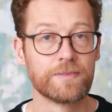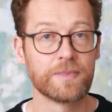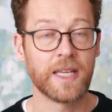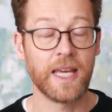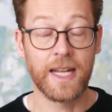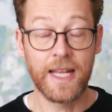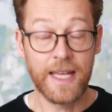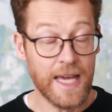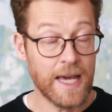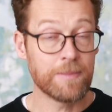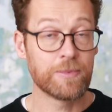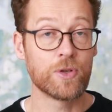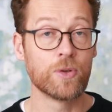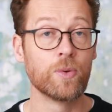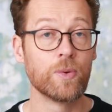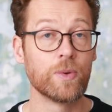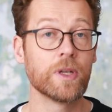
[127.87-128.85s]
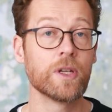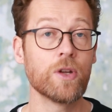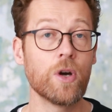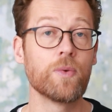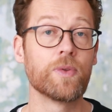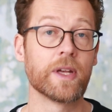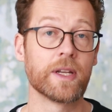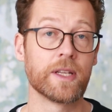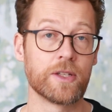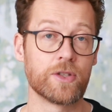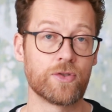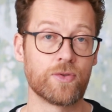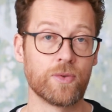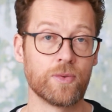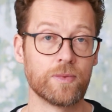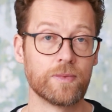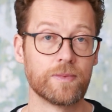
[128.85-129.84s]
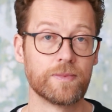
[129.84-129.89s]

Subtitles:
Can I absolutely know that it's true?